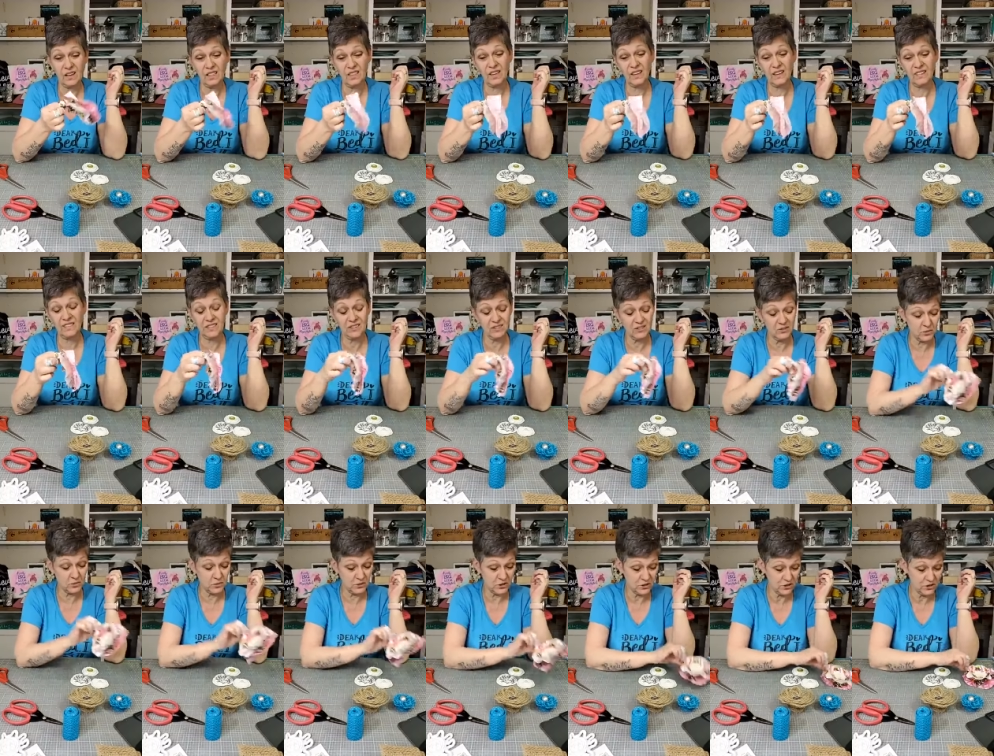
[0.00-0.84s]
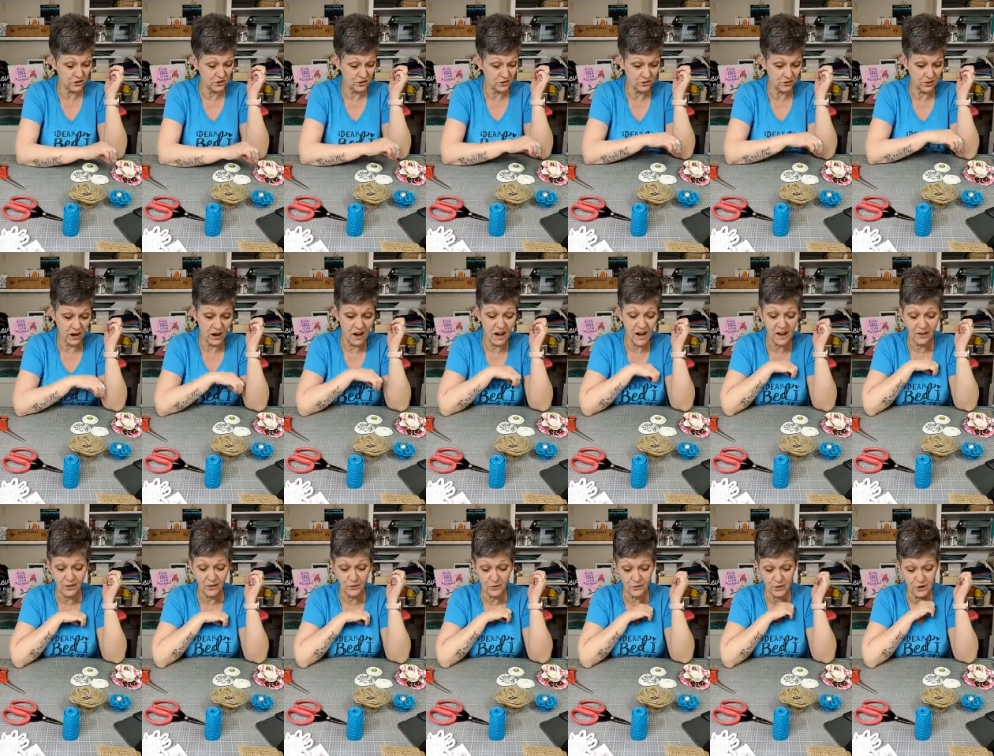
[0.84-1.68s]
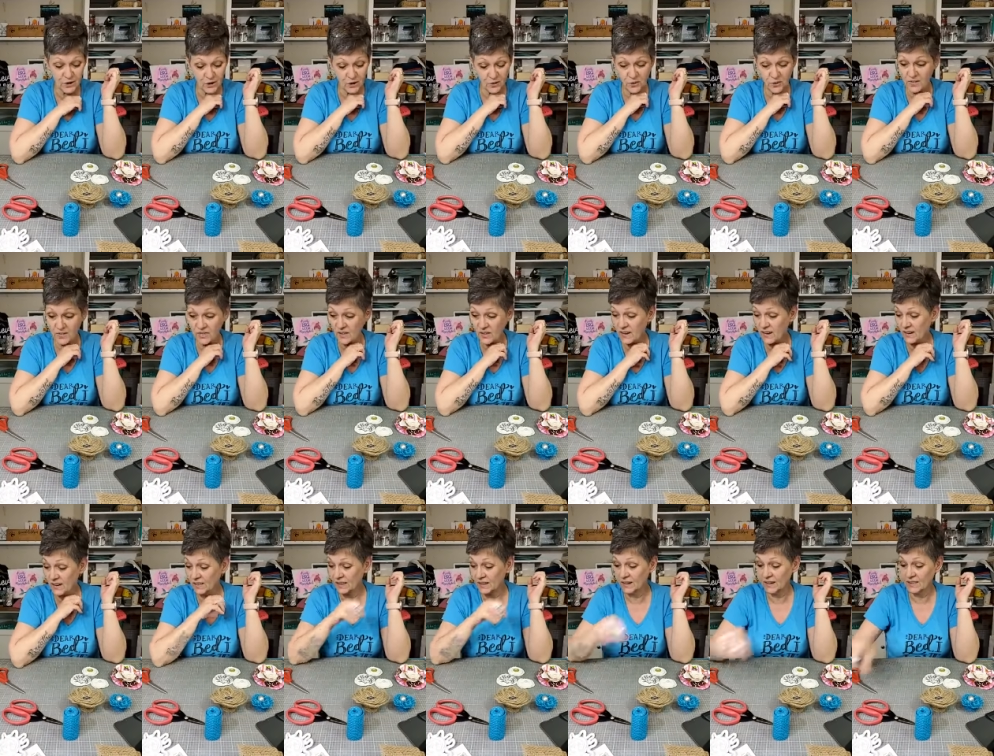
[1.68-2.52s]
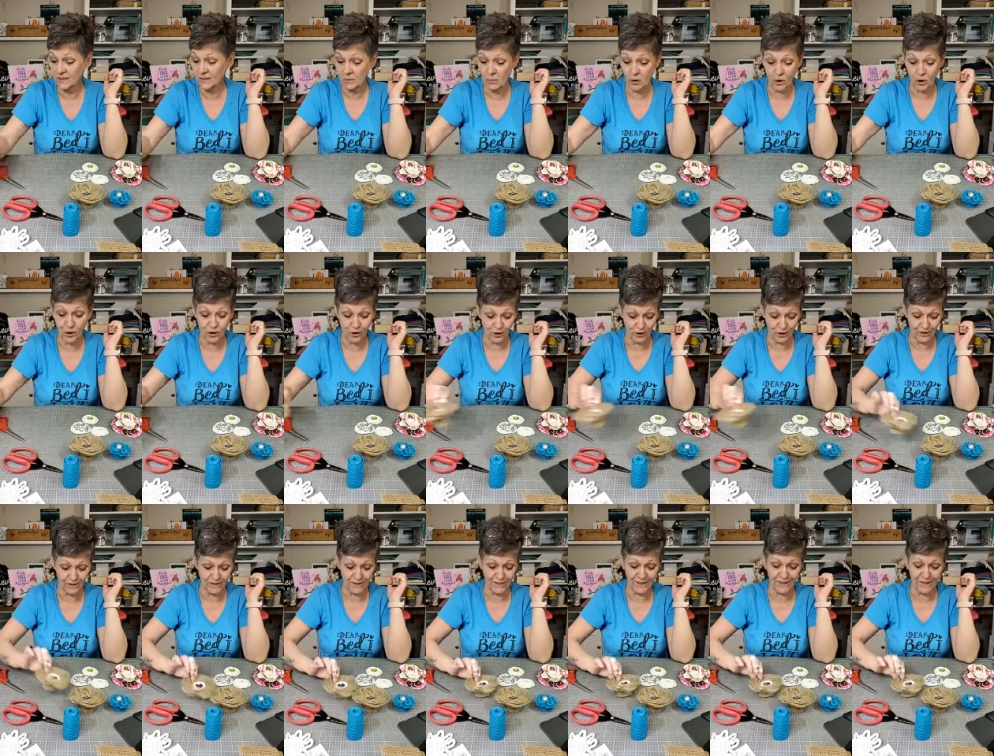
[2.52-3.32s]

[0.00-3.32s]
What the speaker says: I like this one too. I don't know. I think I like them all.